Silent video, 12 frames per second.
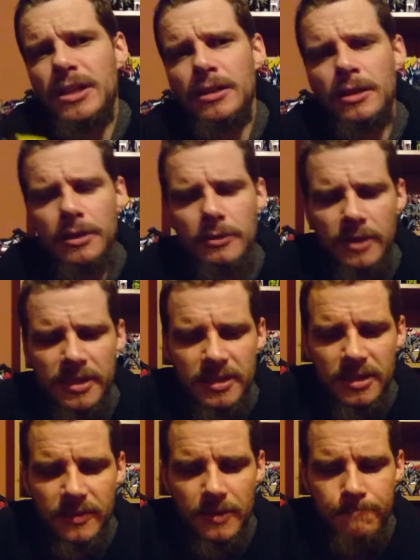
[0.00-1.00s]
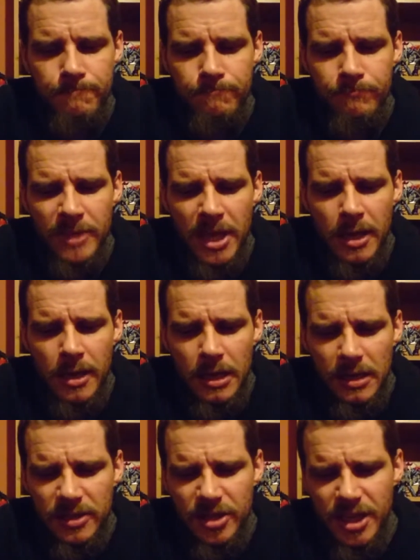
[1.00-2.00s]
like the rest of him.
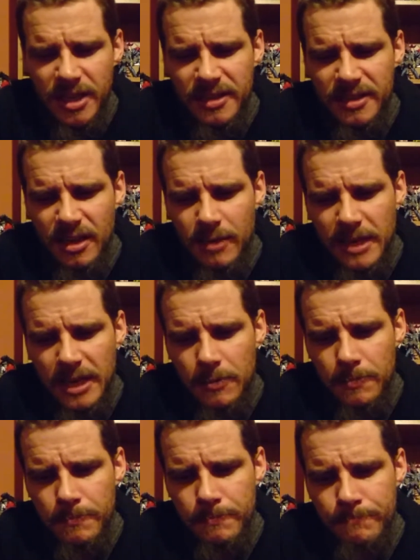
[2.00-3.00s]
Let's check his arm out.